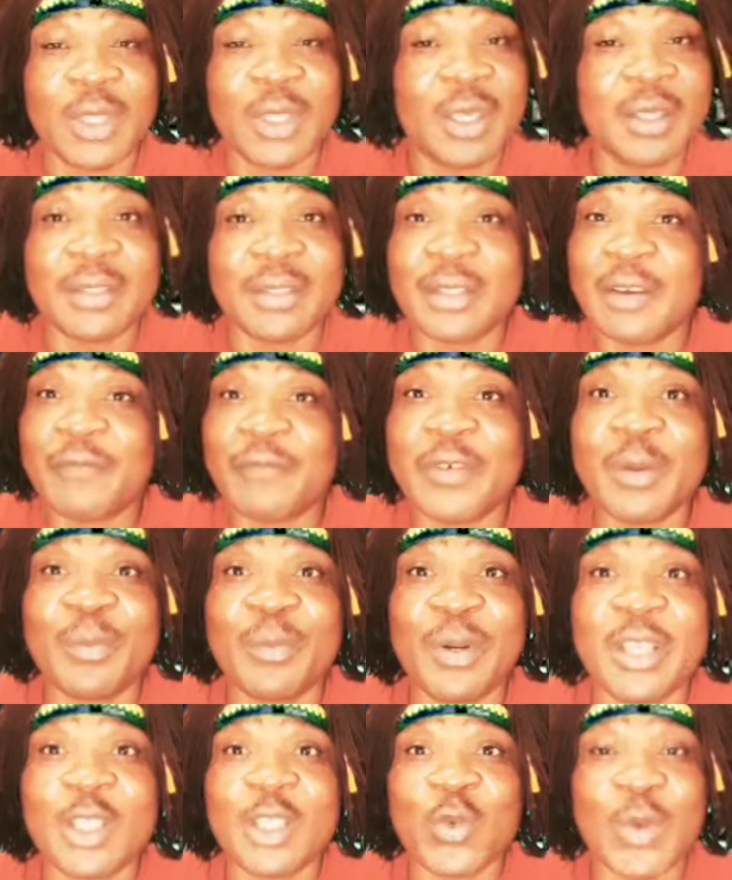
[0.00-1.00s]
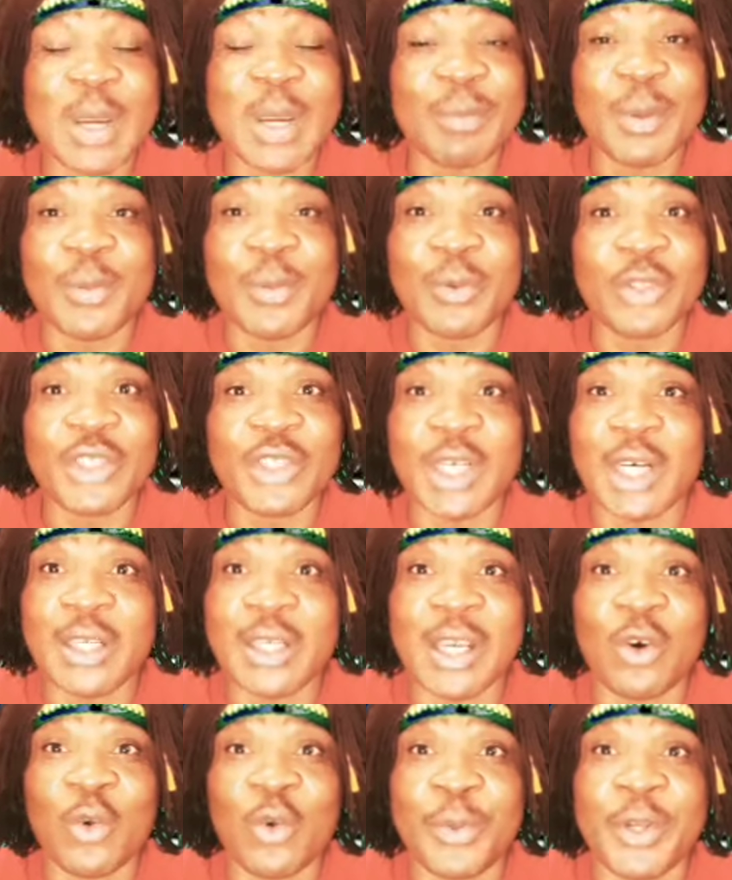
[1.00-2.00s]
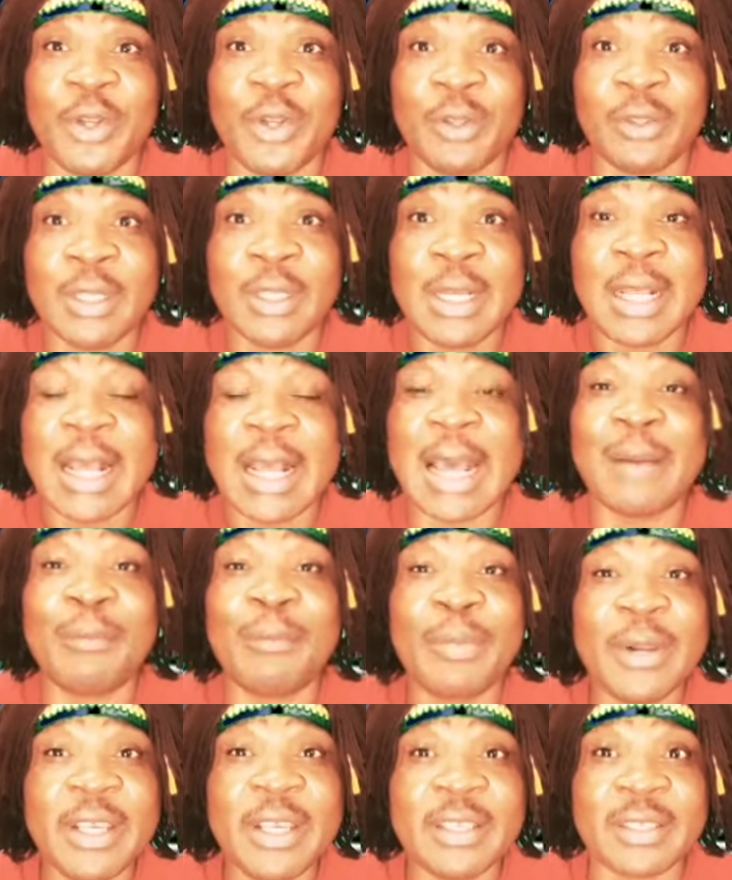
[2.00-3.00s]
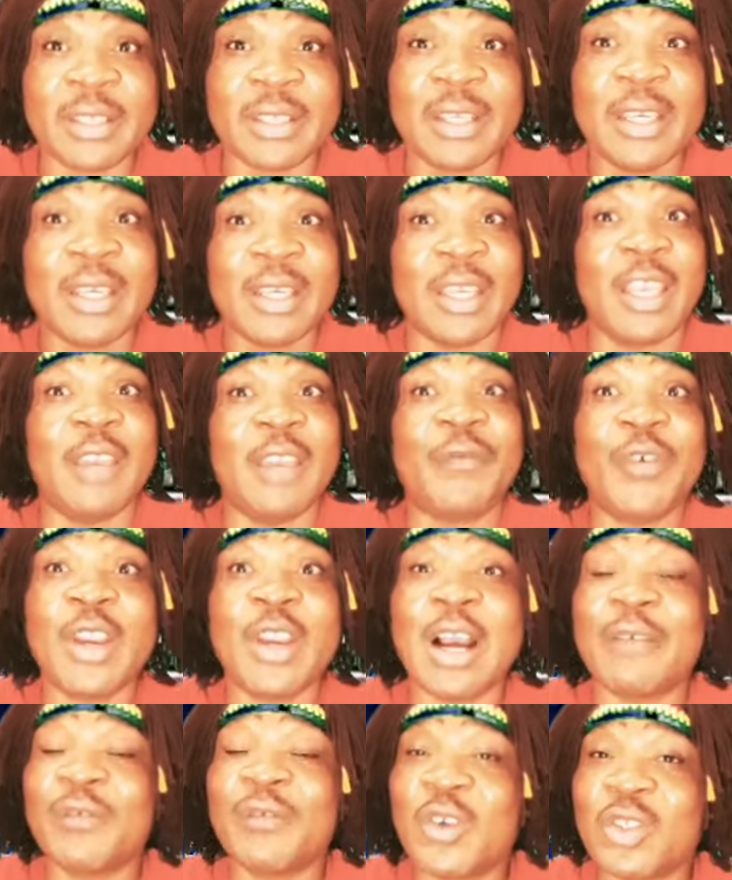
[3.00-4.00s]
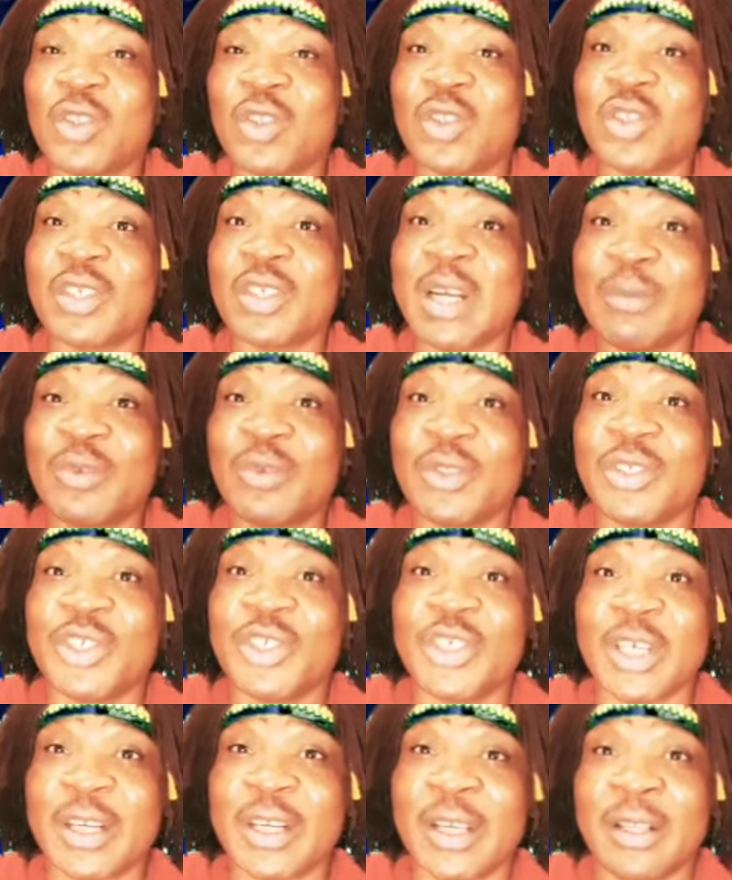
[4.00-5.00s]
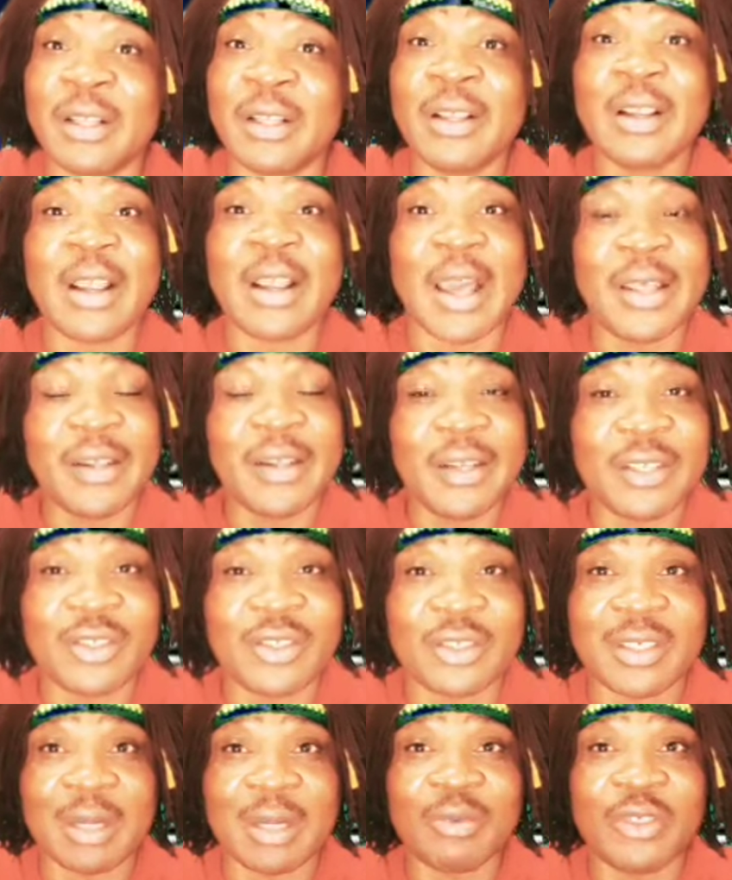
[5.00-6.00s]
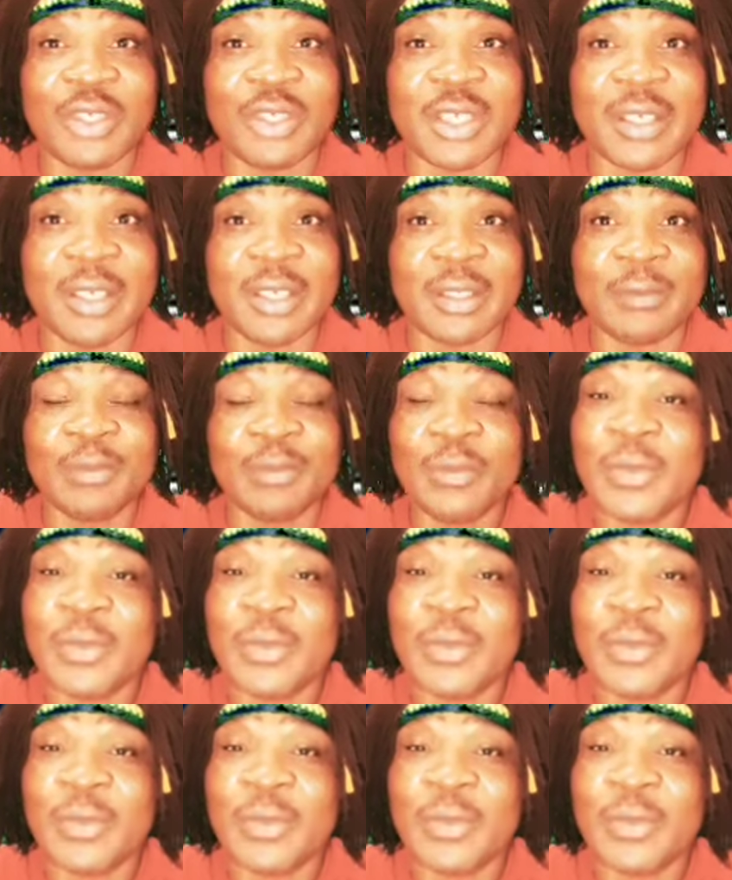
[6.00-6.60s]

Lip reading: It's a free place where people share their opinion. And please, if you have not subscribed to this channel, kindly subscribe to the channel.